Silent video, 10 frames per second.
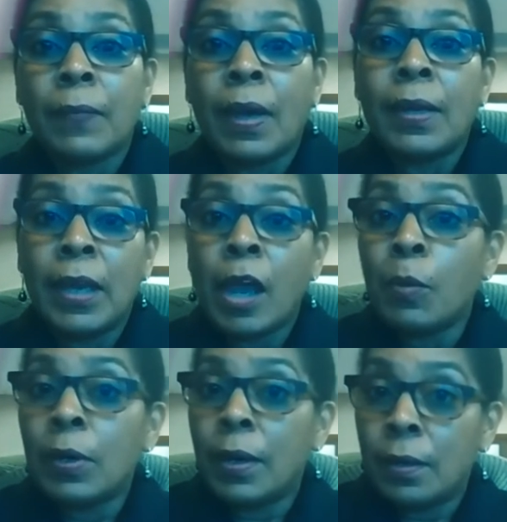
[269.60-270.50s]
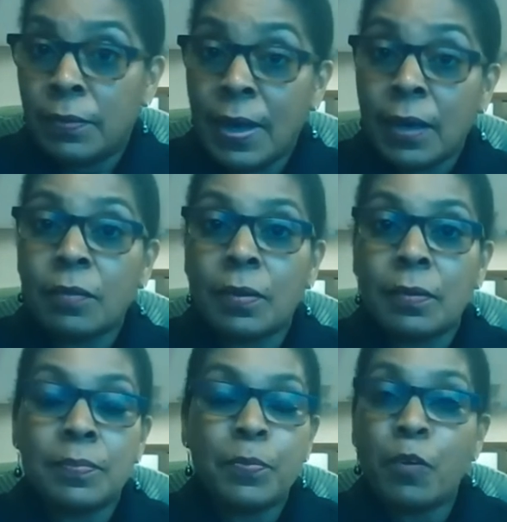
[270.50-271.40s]
And here I will thank
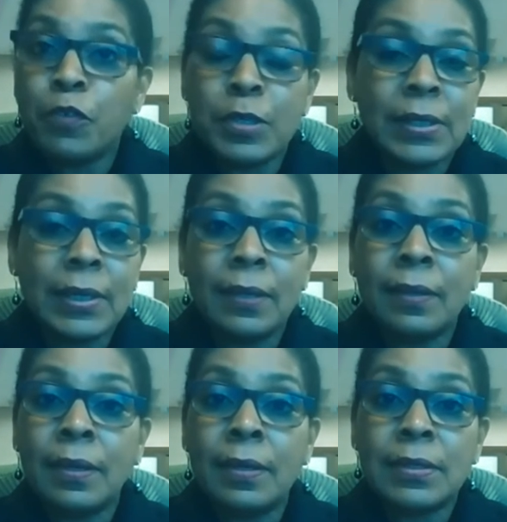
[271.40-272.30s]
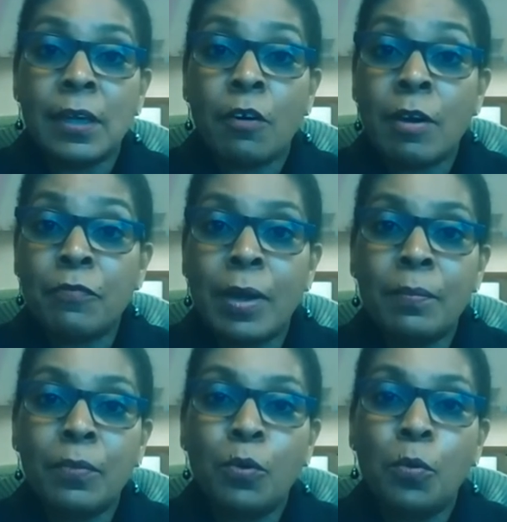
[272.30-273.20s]
profusely the
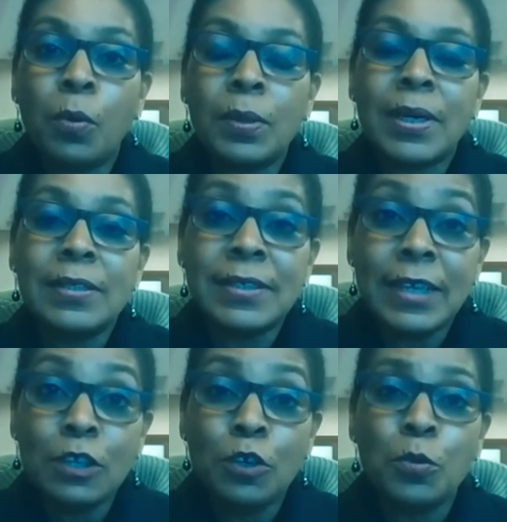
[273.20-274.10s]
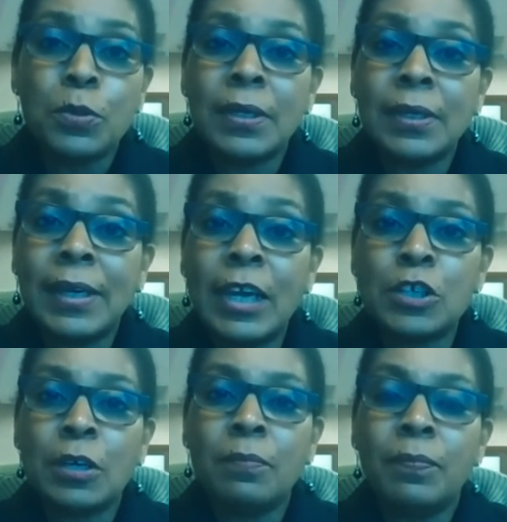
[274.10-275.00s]
CRFM, who continue to
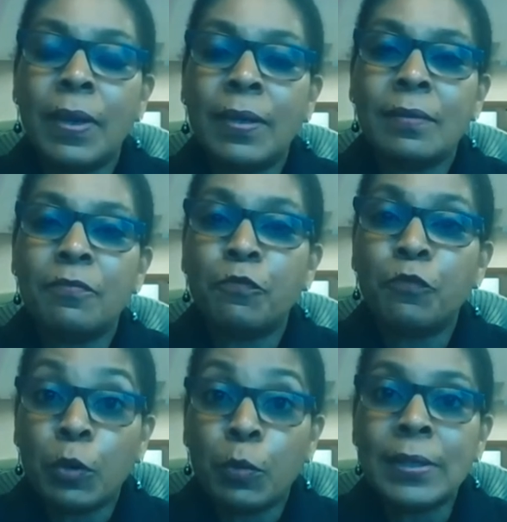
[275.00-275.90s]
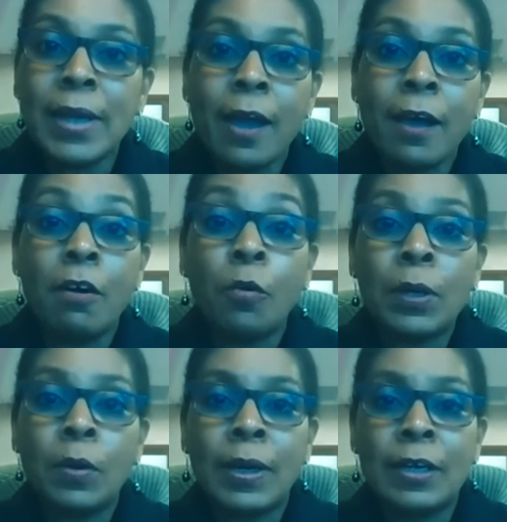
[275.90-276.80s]
engage in frequent dialogue with
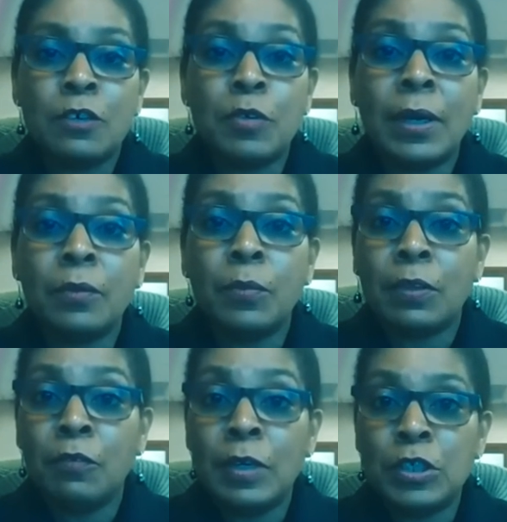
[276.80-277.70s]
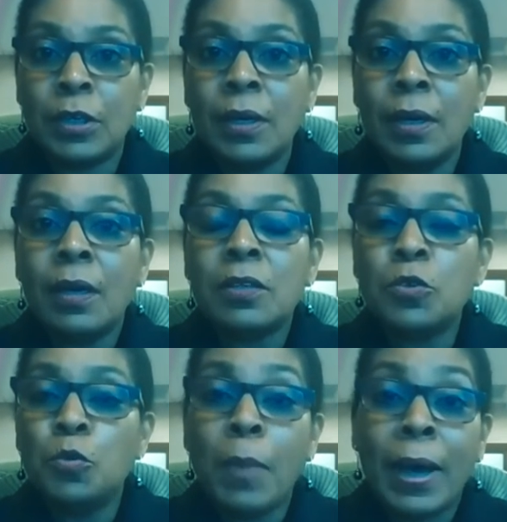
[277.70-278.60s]
our country and with the region
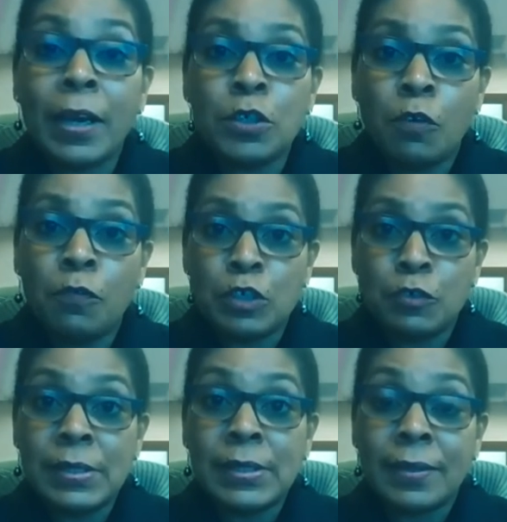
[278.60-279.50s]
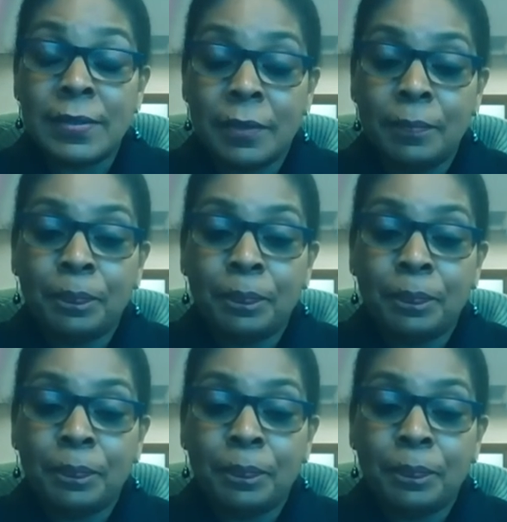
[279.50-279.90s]
to manage our fishery sector.